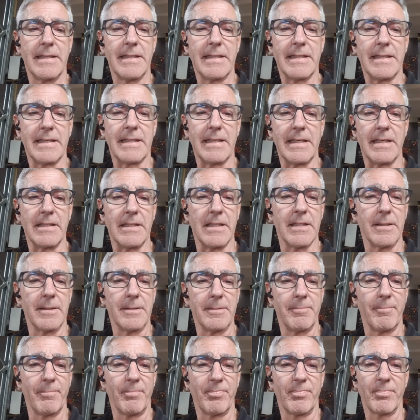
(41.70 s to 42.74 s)

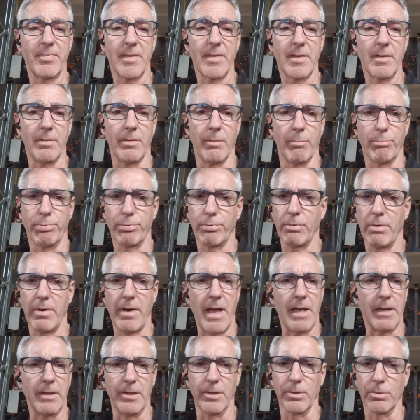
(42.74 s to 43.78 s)
The
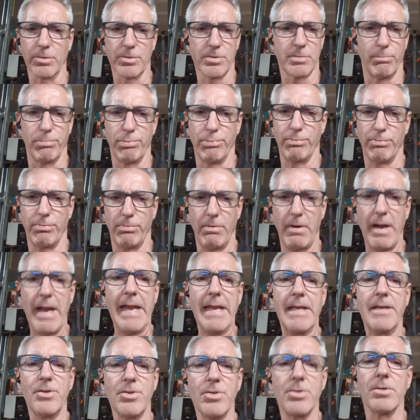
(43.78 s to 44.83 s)
product looks
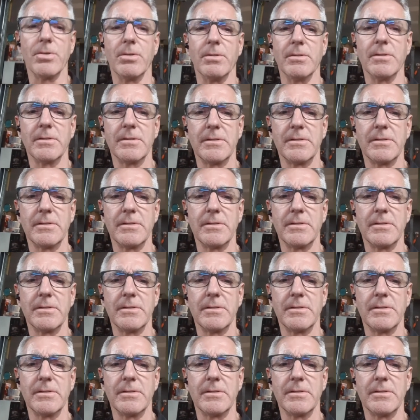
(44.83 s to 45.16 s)
brand new.